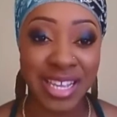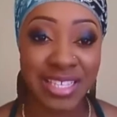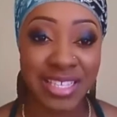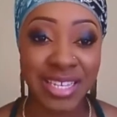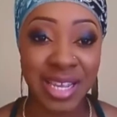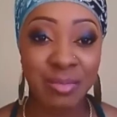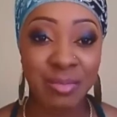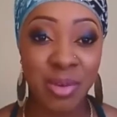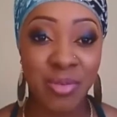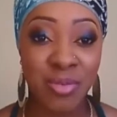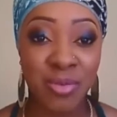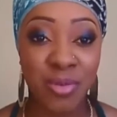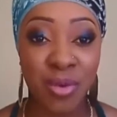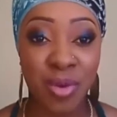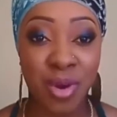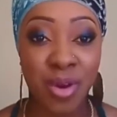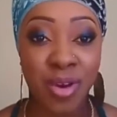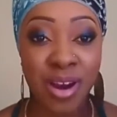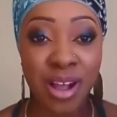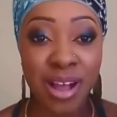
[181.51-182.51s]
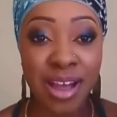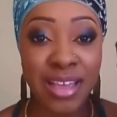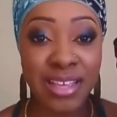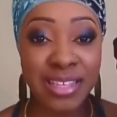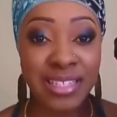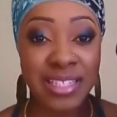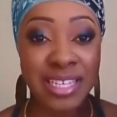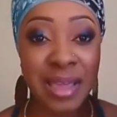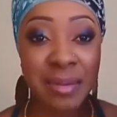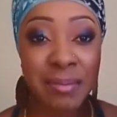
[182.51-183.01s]
said before, I
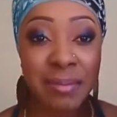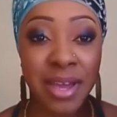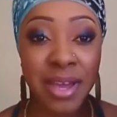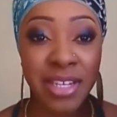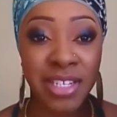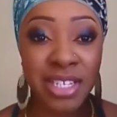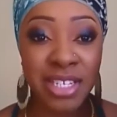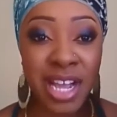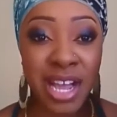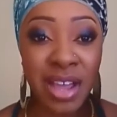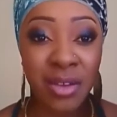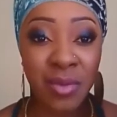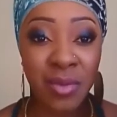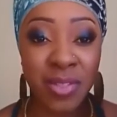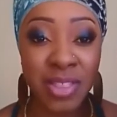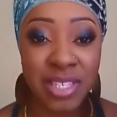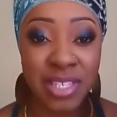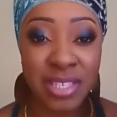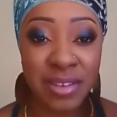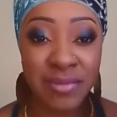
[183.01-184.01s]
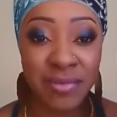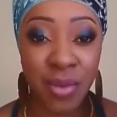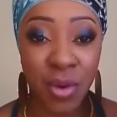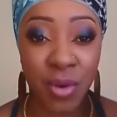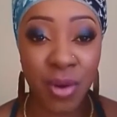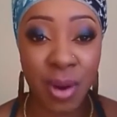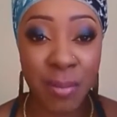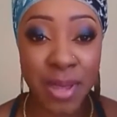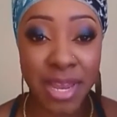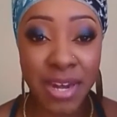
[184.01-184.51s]
tame my shine with the
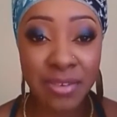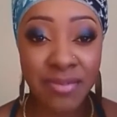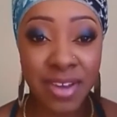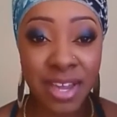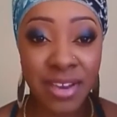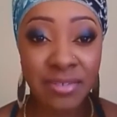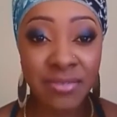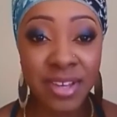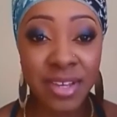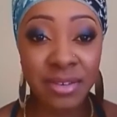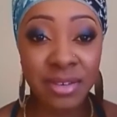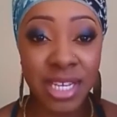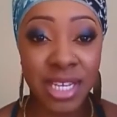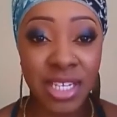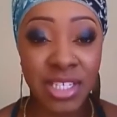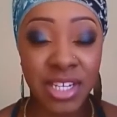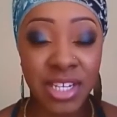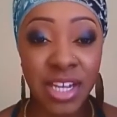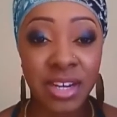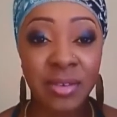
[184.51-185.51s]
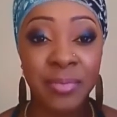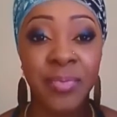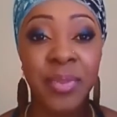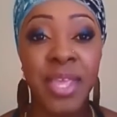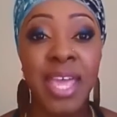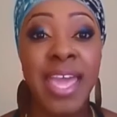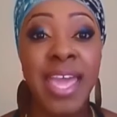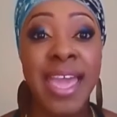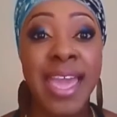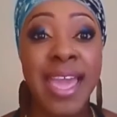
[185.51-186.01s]
Sephora Mattifying Foundation,
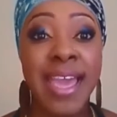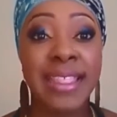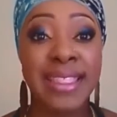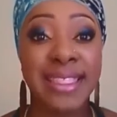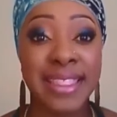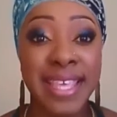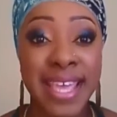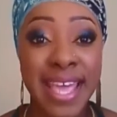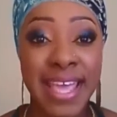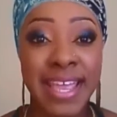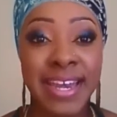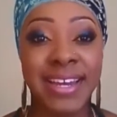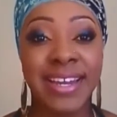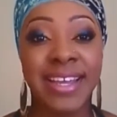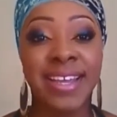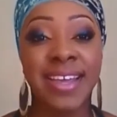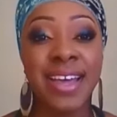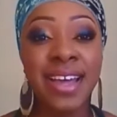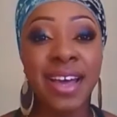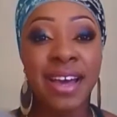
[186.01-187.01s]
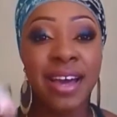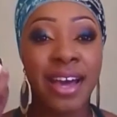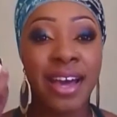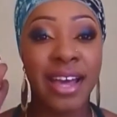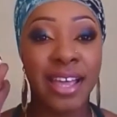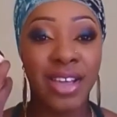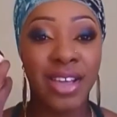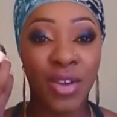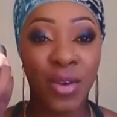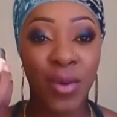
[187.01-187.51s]
and then
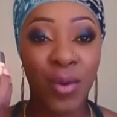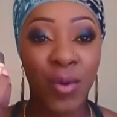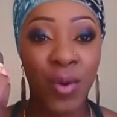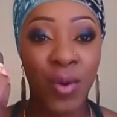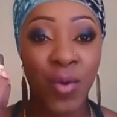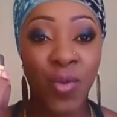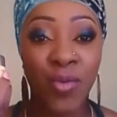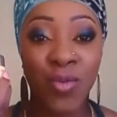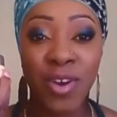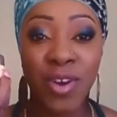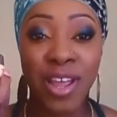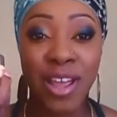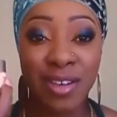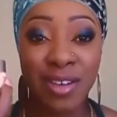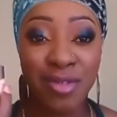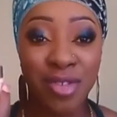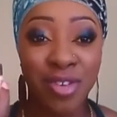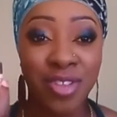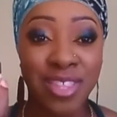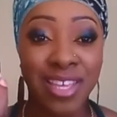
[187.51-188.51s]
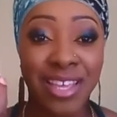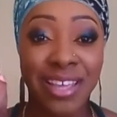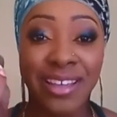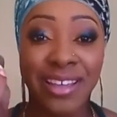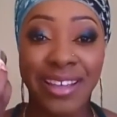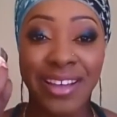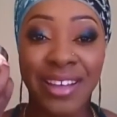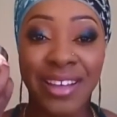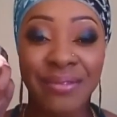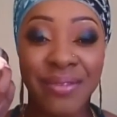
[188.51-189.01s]
I go over everything
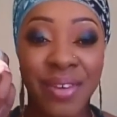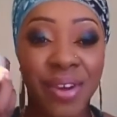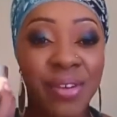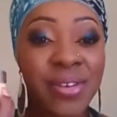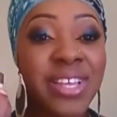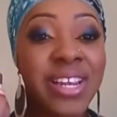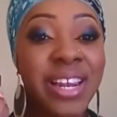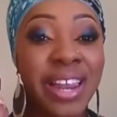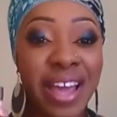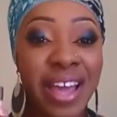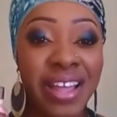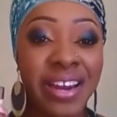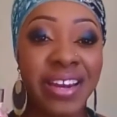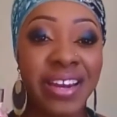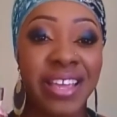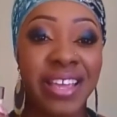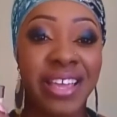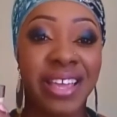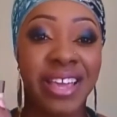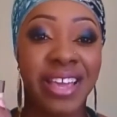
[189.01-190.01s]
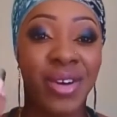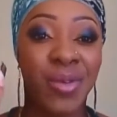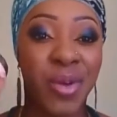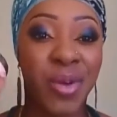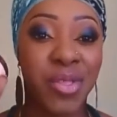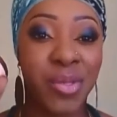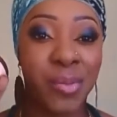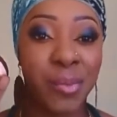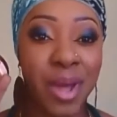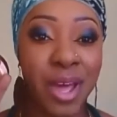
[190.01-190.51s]
very lightly
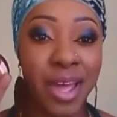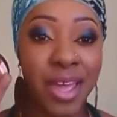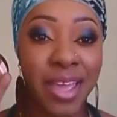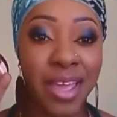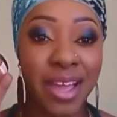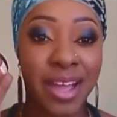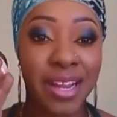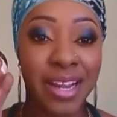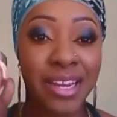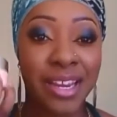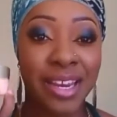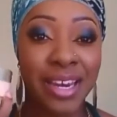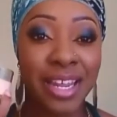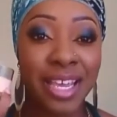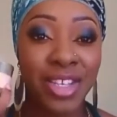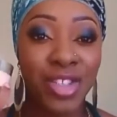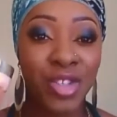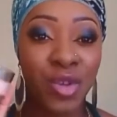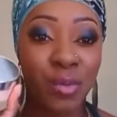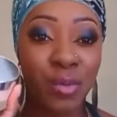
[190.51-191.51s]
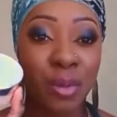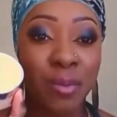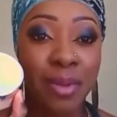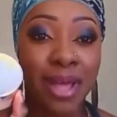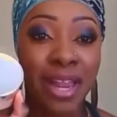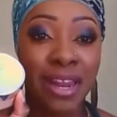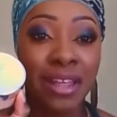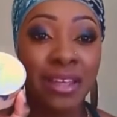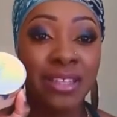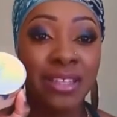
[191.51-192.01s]
with my Clinique Super
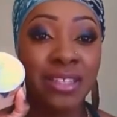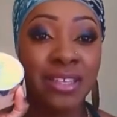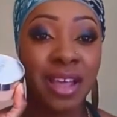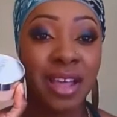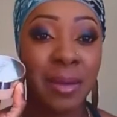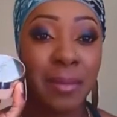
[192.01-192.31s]
Balance